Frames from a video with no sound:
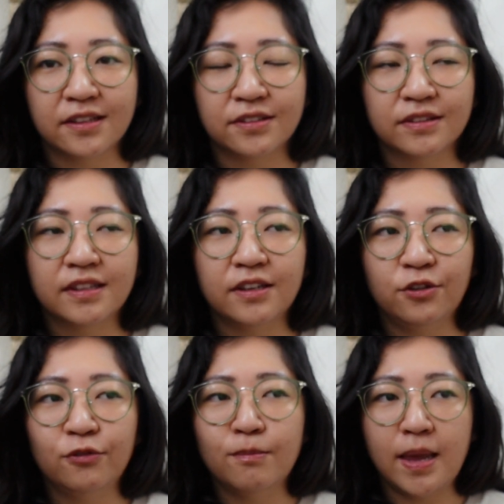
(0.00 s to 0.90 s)
That
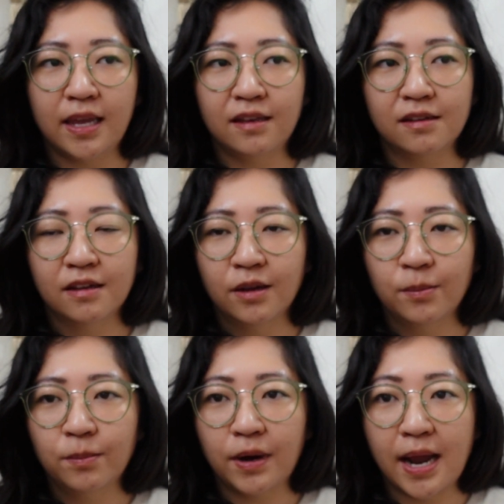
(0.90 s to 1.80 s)
you've made
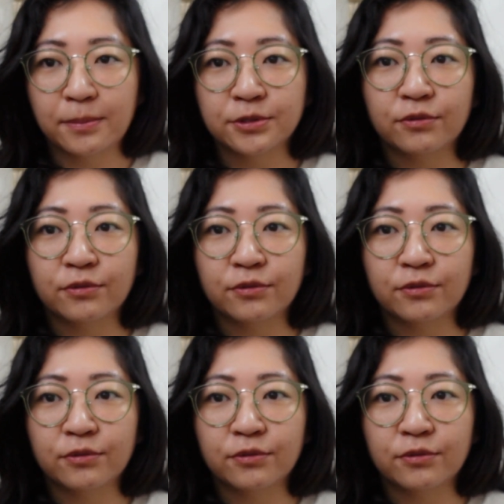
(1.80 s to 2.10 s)
perhaps